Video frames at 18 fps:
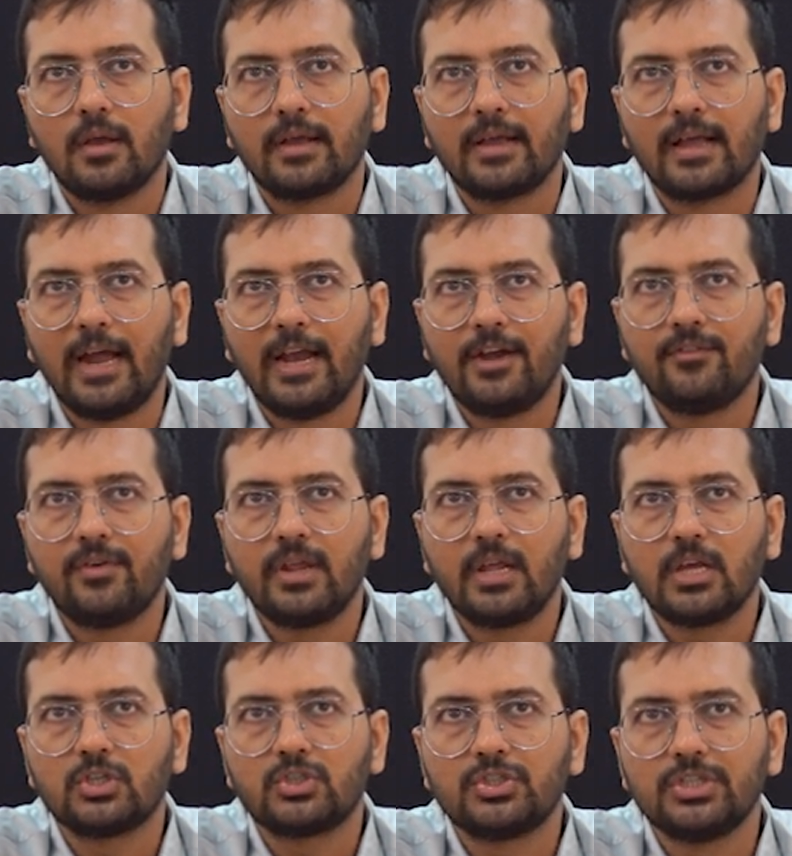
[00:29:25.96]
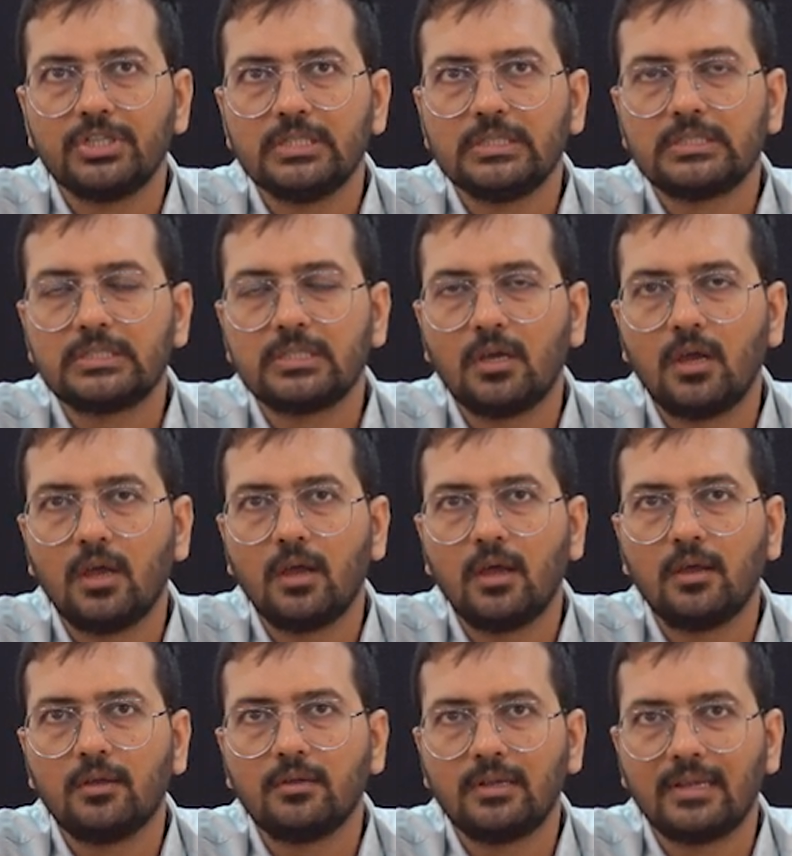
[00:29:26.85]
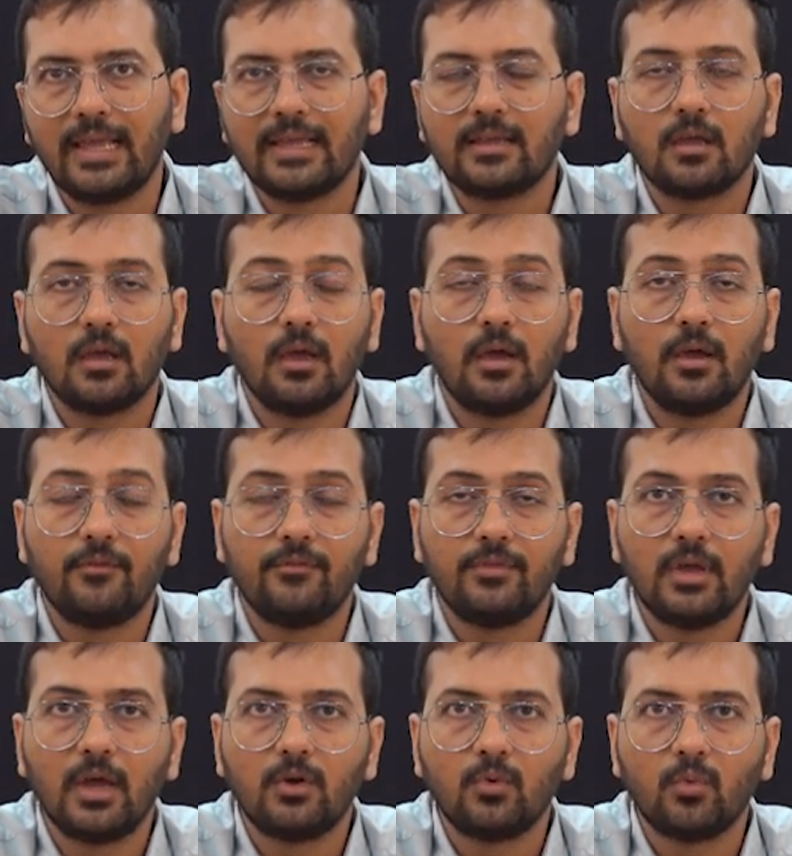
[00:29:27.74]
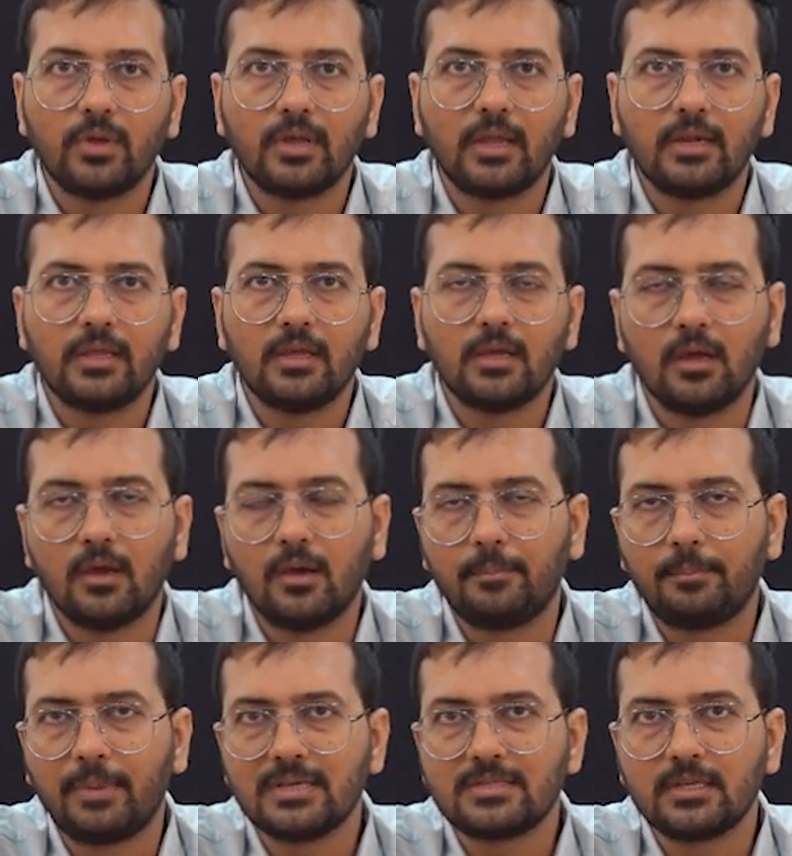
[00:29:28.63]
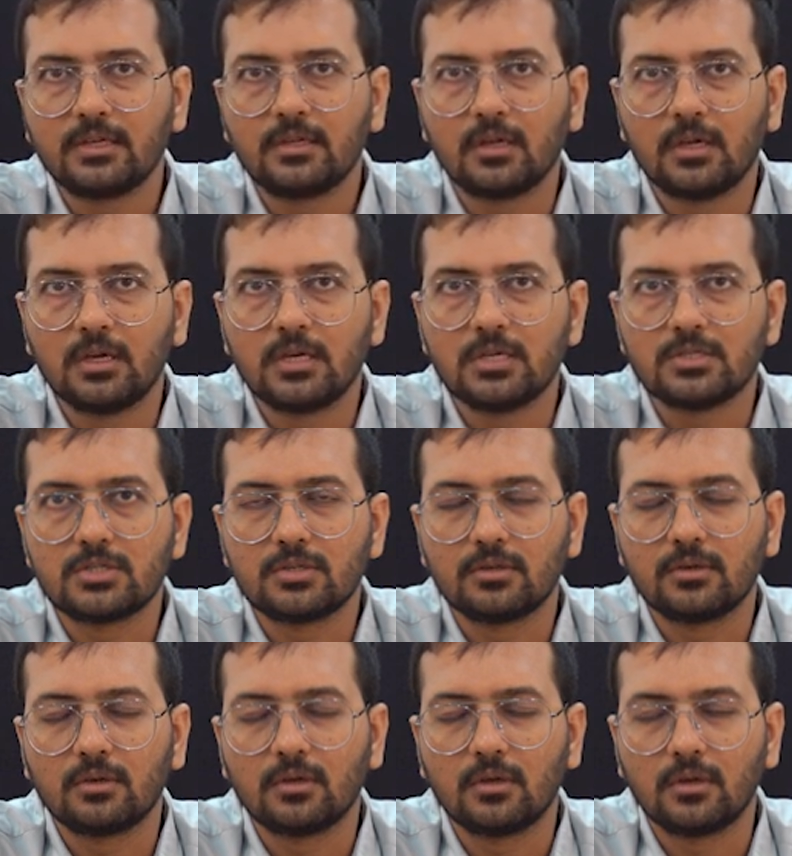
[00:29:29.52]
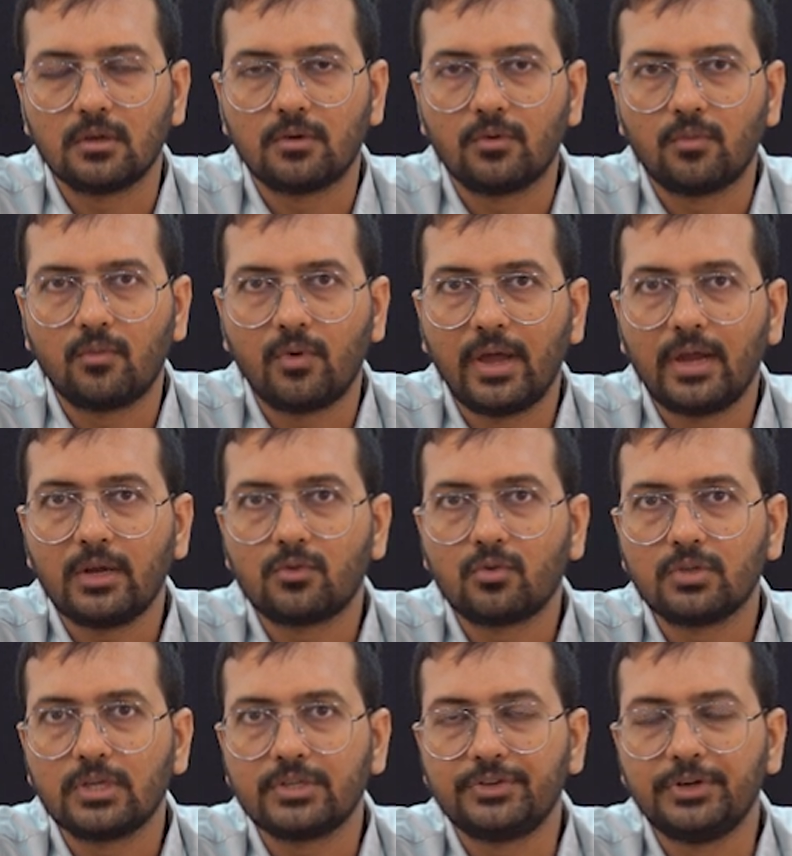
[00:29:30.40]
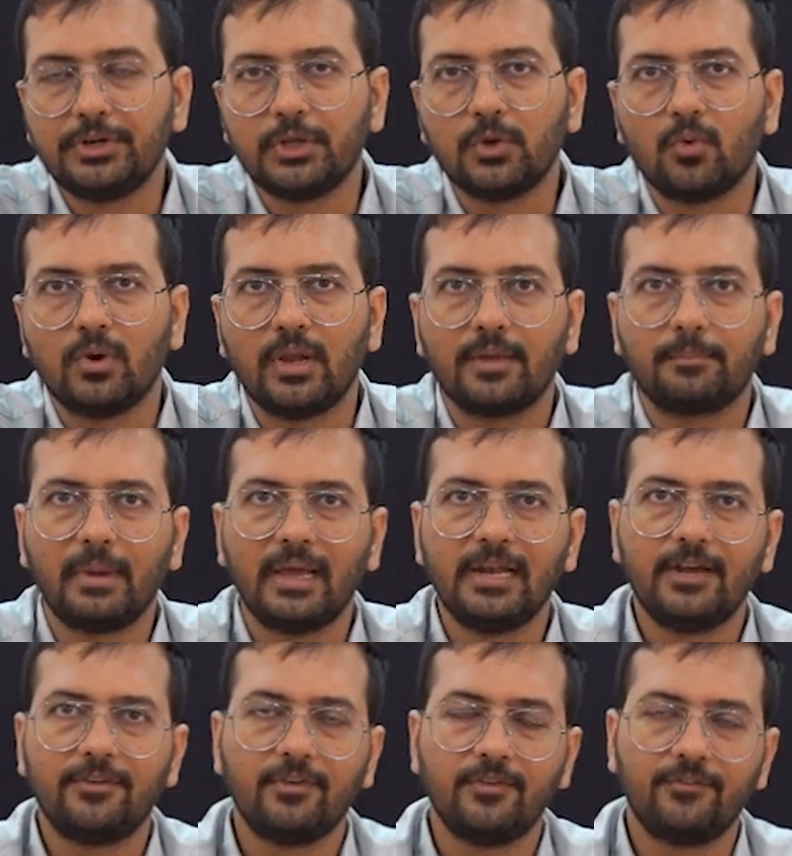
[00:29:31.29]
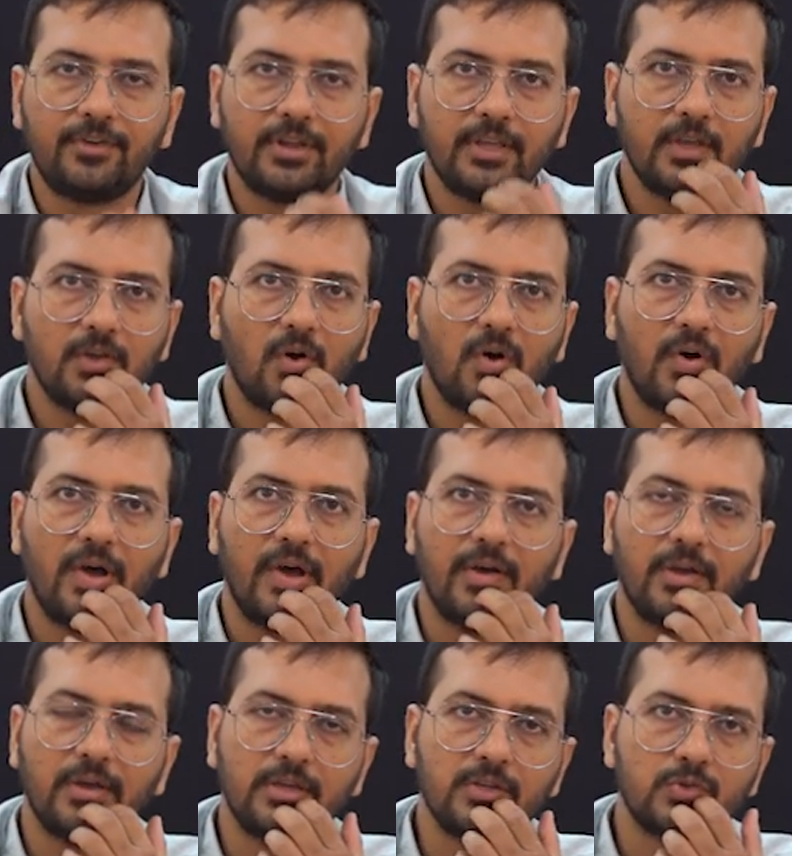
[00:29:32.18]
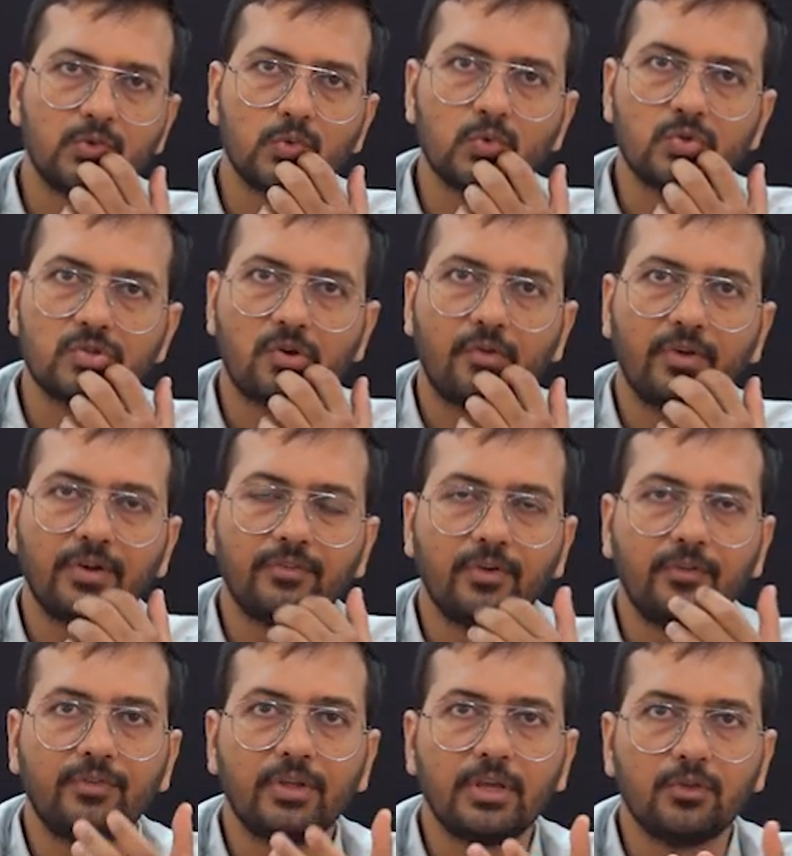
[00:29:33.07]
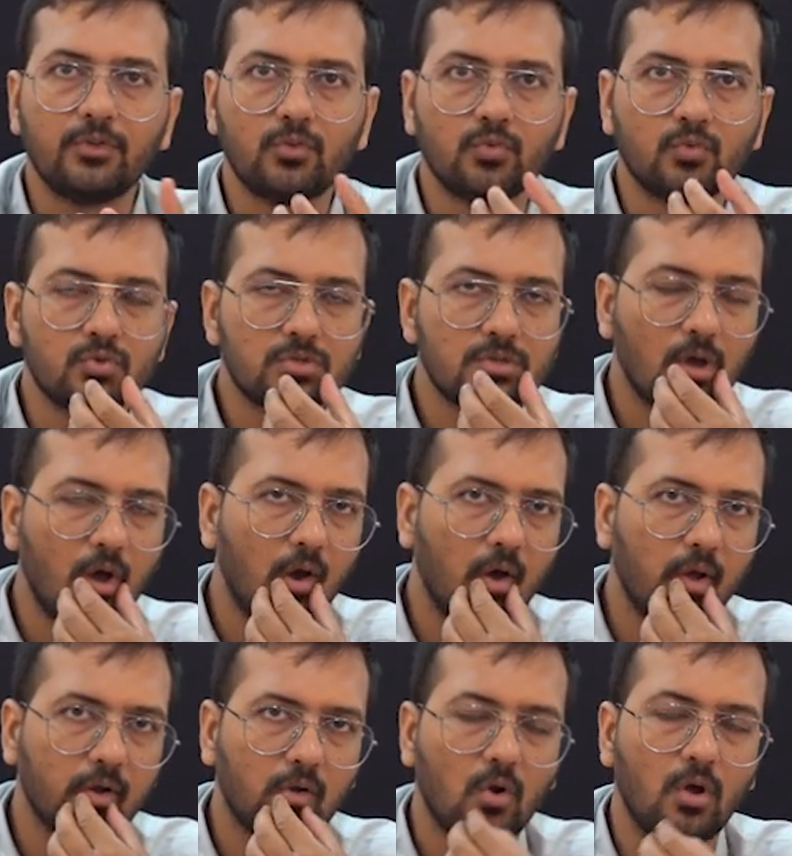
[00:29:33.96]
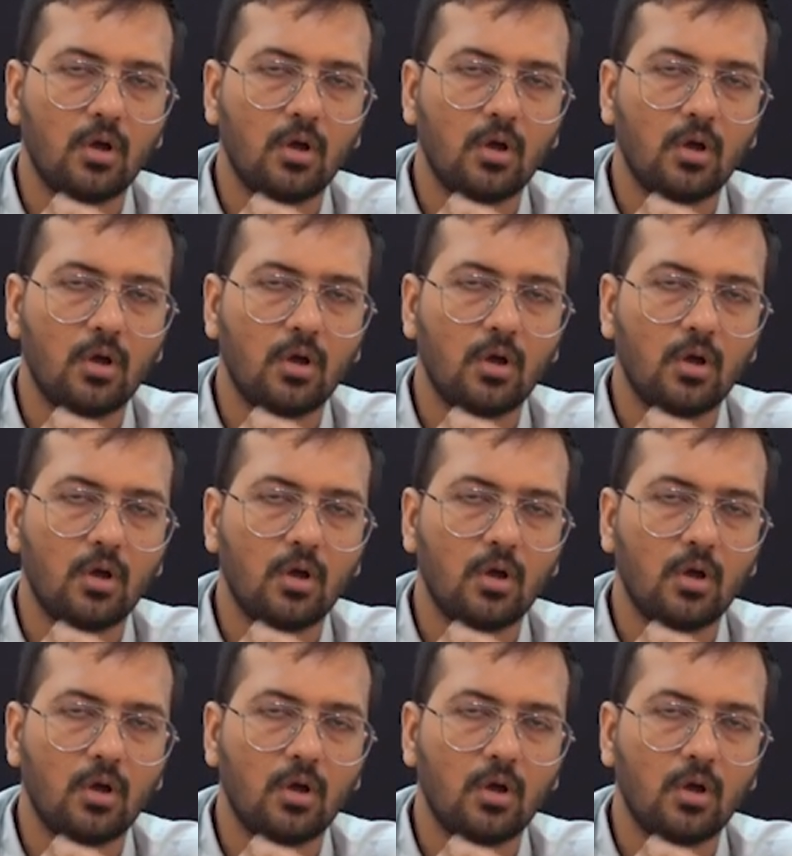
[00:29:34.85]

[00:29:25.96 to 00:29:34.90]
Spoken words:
Guide wire exchange, we are doing any passing wire through the CTO, like pilot 50 is used, or 150 is used, or